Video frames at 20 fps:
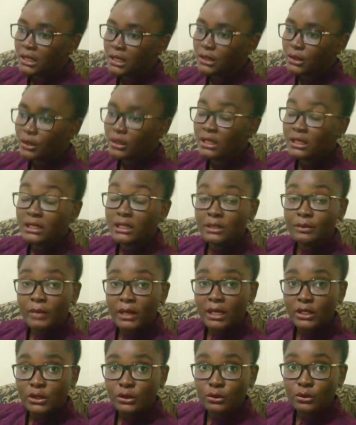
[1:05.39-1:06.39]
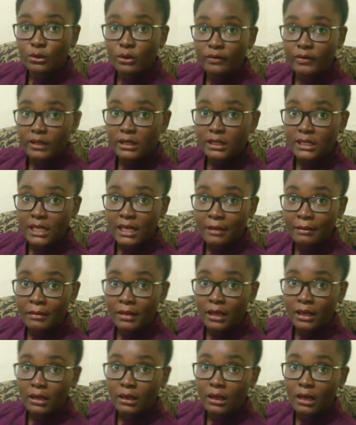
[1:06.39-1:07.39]
So this is part two of the
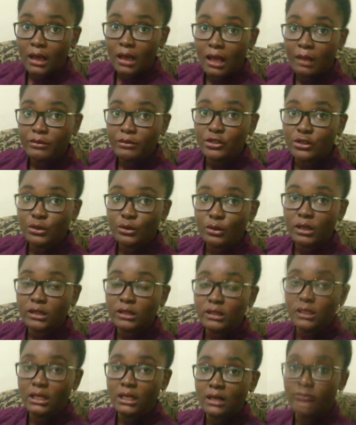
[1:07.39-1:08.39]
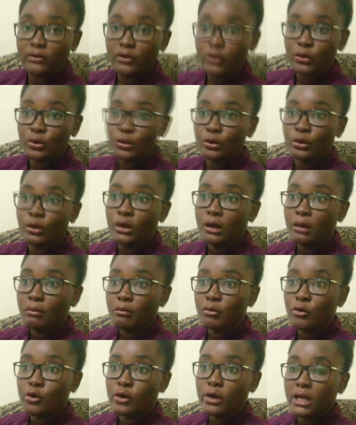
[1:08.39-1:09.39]
SEM. I'm just going to give you
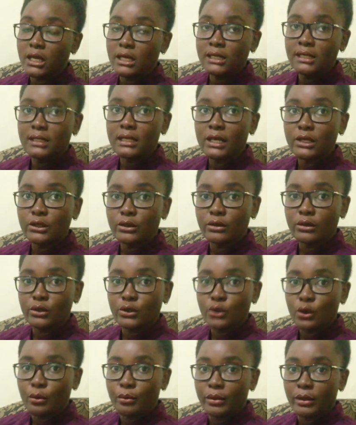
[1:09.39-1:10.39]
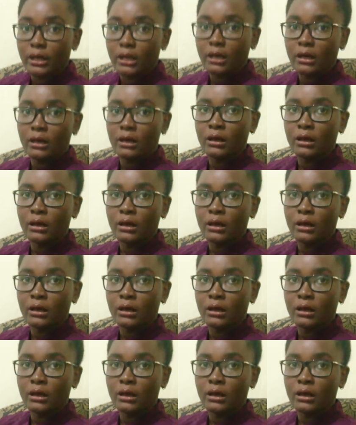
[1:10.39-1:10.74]
more insight on the topic.